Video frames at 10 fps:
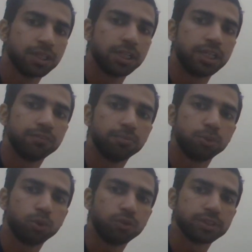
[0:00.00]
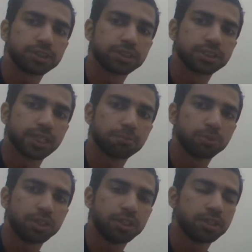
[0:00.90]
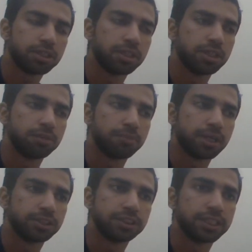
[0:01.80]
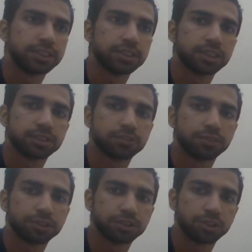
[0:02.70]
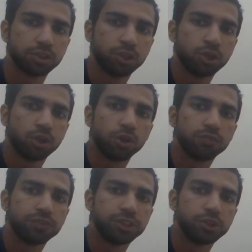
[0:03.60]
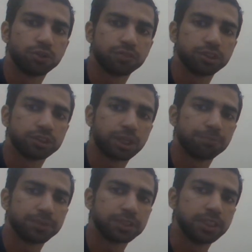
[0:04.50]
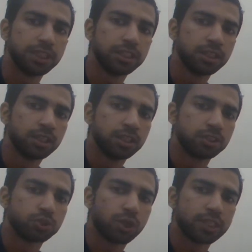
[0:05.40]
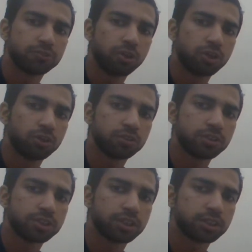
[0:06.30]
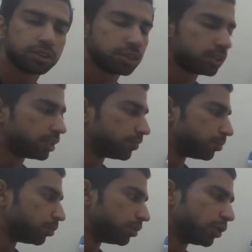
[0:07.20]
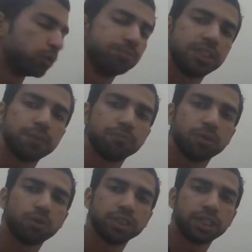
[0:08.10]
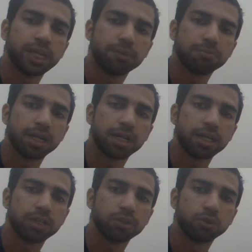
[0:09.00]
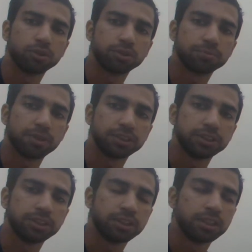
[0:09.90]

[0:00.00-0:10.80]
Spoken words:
Liverpool versus Napoli in the match day 6 fixture of the UEFA Champions League. So as we all know the result, Liverpool, the home team, won the game by a goal margin.